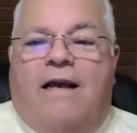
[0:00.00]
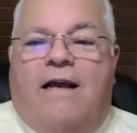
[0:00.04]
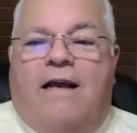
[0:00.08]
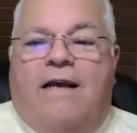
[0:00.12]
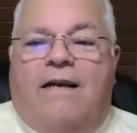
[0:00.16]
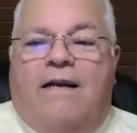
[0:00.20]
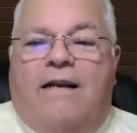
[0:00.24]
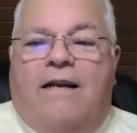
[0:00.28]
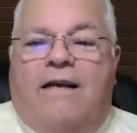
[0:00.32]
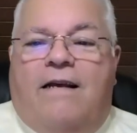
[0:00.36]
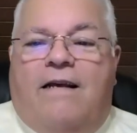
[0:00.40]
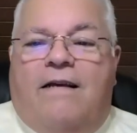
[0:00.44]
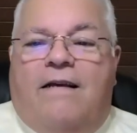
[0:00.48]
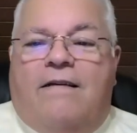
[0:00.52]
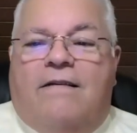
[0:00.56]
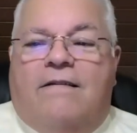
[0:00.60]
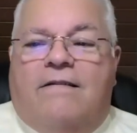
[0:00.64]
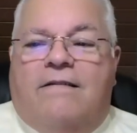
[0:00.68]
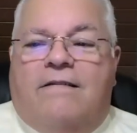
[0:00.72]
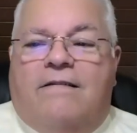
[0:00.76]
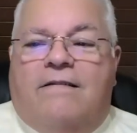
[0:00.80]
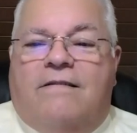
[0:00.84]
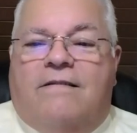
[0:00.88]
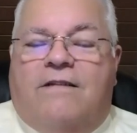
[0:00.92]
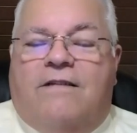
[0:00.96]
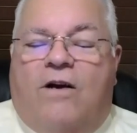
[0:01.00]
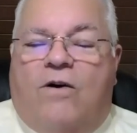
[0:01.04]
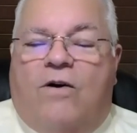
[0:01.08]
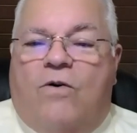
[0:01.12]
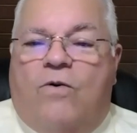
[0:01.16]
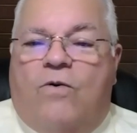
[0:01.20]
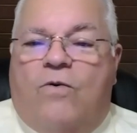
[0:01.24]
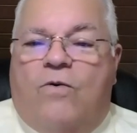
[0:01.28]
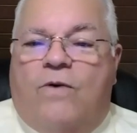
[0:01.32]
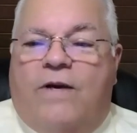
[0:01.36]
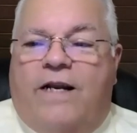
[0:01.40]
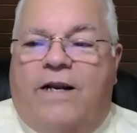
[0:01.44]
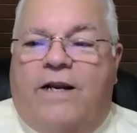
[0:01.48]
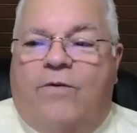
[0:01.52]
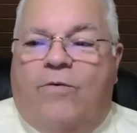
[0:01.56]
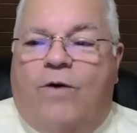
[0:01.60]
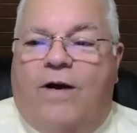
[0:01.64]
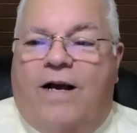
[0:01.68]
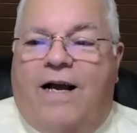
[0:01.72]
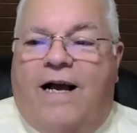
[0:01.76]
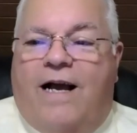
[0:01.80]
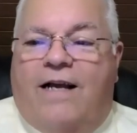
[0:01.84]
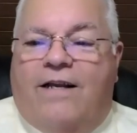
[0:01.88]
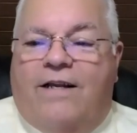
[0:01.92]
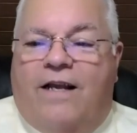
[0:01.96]
And uh, so
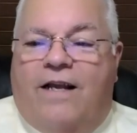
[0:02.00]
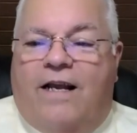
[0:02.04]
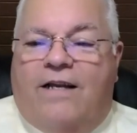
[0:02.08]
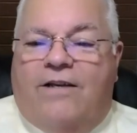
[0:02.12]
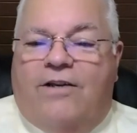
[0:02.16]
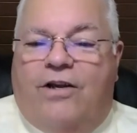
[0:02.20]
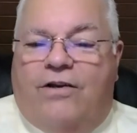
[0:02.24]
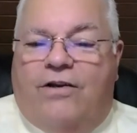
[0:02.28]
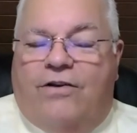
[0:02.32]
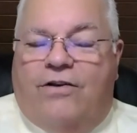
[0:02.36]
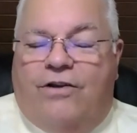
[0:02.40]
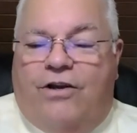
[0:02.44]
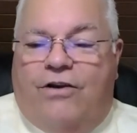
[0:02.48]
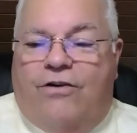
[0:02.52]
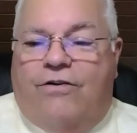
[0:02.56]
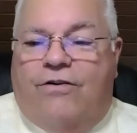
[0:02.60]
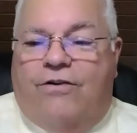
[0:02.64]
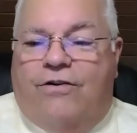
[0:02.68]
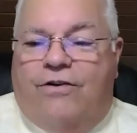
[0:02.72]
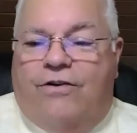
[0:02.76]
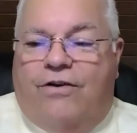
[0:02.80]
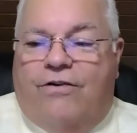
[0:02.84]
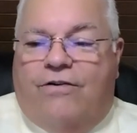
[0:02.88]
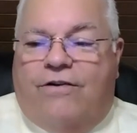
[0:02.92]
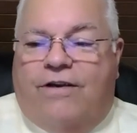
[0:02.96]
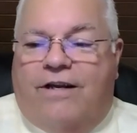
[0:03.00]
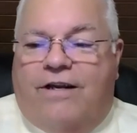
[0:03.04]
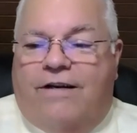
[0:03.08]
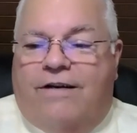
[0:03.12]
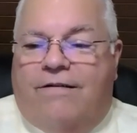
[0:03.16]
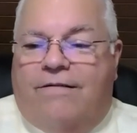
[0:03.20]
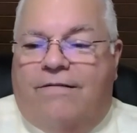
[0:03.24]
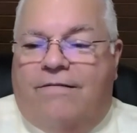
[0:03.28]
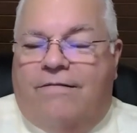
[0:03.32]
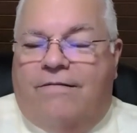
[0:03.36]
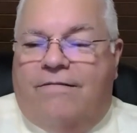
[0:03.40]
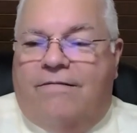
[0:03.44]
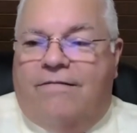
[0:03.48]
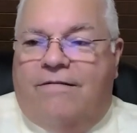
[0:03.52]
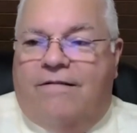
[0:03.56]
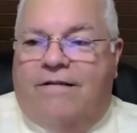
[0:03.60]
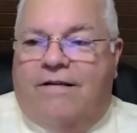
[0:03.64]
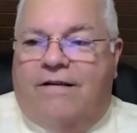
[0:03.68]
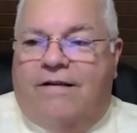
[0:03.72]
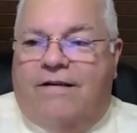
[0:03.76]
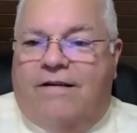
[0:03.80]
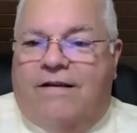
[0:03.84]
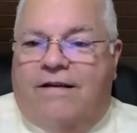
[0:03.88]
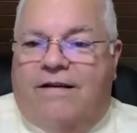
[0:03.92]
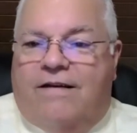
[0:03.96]
anyway, I you, you you can
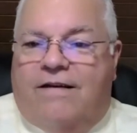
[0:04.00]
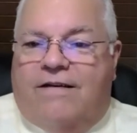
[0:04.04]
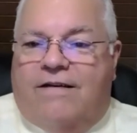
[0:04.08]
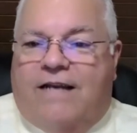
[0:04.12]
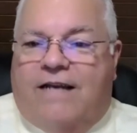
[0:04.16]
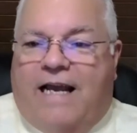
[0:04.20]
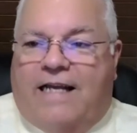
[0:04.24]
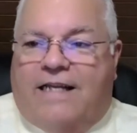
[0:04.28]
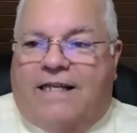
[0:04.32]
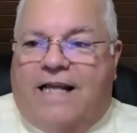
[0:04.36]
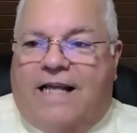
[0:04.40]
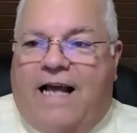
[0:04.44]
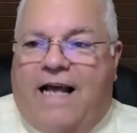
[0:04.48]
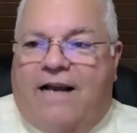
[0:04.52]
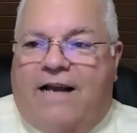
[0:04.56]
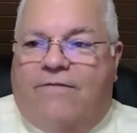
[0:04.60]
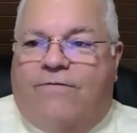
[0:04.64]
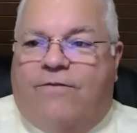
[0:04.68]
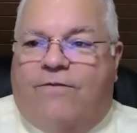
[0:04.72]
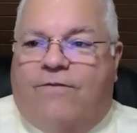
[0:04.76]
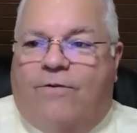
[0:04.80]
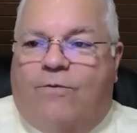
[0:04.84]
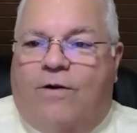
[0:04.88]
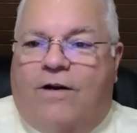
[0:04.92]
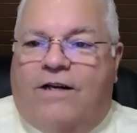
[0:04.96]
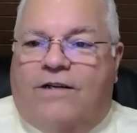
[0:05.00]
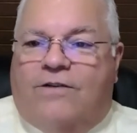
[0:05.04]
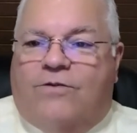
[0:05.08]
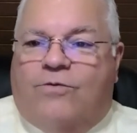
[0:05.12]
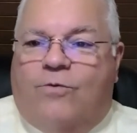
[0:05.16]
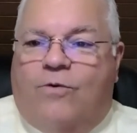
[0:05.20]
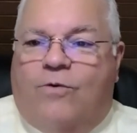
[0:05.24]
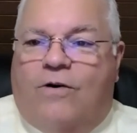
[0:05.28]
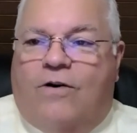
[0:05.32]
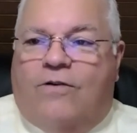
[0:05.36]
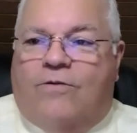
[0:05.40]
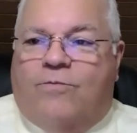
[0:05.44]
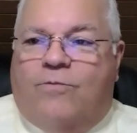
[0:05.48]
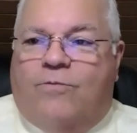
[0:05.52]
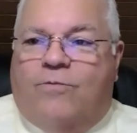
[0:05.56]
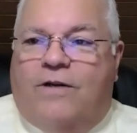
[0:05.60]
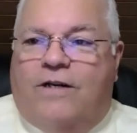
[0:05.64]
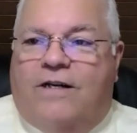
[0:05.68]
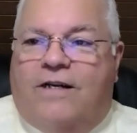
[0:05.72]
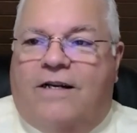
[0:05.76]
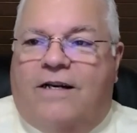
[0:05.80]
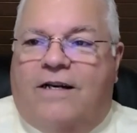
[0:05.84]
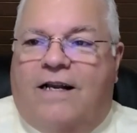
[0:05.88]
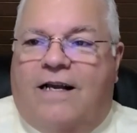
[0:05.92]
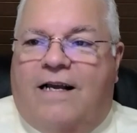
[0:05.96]
take that for what it's worth,
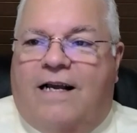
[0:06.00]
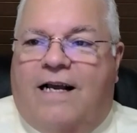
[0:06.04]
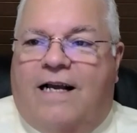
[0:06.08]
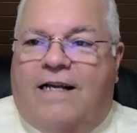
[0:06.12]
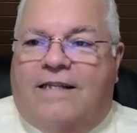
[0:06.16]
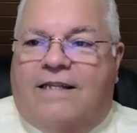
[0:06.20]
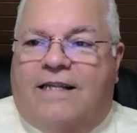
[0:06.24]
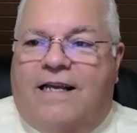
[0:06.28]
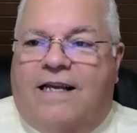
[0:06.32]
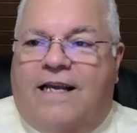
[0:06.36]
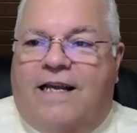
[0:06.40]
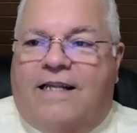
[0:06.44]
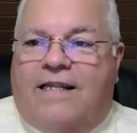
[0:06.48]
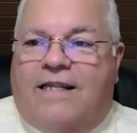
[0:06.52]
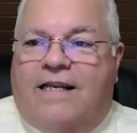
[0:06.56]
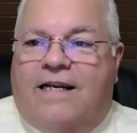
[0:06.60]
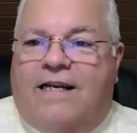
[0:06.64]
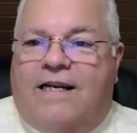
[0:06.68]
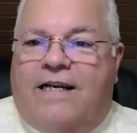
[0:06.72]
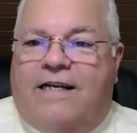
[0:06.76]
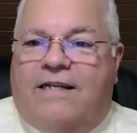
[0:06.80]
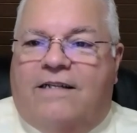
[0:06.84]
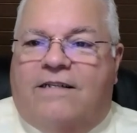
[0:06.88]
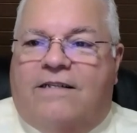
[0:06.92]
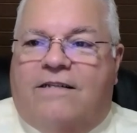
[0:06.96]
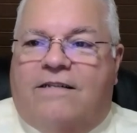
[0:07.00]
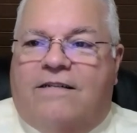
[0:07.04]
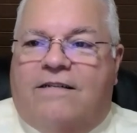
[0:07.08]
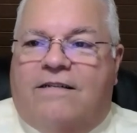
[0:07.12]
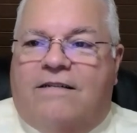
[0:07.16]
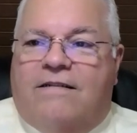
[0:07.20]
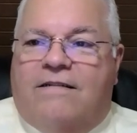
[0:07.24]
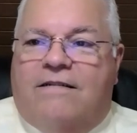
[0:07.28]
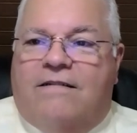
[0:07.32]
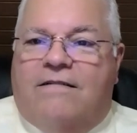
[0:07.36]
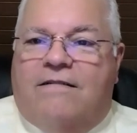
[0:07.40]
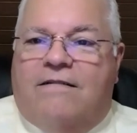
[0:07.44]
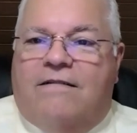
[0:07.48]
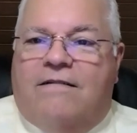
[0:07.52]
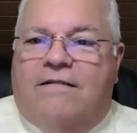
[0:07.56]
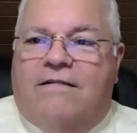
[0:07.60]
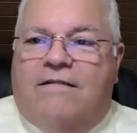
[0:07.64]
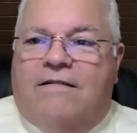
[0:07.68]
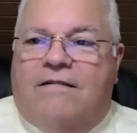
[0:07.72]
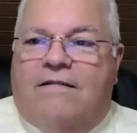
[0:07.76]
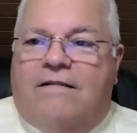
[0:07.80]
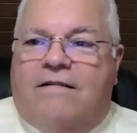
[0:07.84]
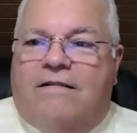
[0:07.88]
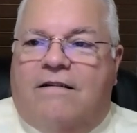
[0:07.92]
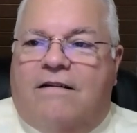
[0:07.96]
but I think that it's,
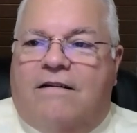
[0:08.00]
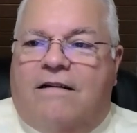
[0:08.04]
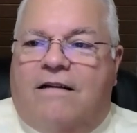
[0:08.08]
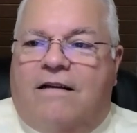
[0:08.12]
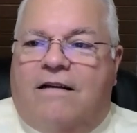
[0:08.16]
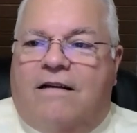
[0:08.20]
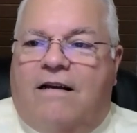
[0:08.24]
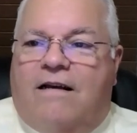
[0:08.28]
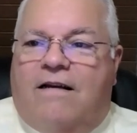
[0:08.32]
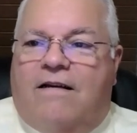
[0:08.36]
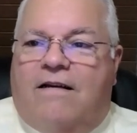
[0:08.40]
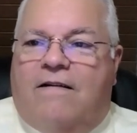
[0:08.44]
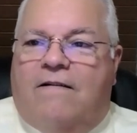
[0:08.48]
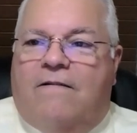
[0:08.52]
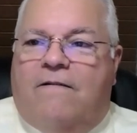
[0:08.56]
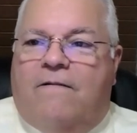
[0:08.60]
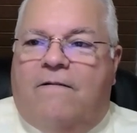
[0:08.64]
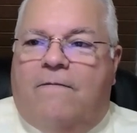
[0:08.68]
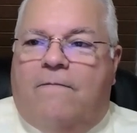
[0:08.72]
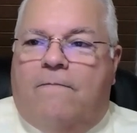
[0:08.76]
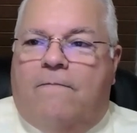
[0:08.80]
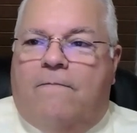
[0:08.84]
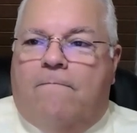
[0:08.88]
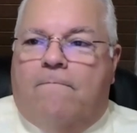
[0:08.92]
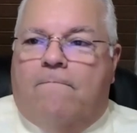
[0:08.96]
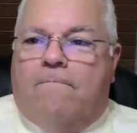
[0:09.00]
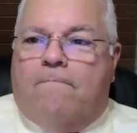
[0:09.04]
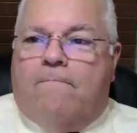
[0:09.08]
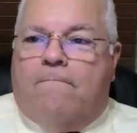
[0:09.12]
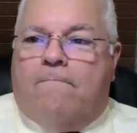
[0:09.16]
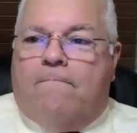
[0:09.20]
um,